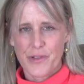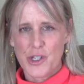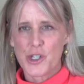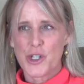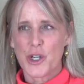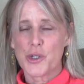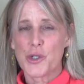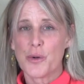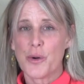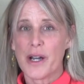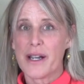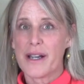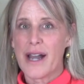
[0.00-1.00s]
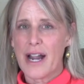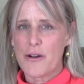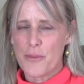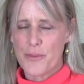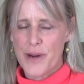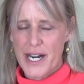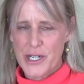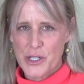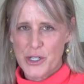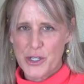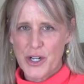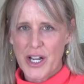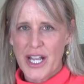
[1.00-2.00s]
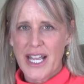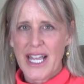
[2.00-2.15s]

She's also a chiropractor.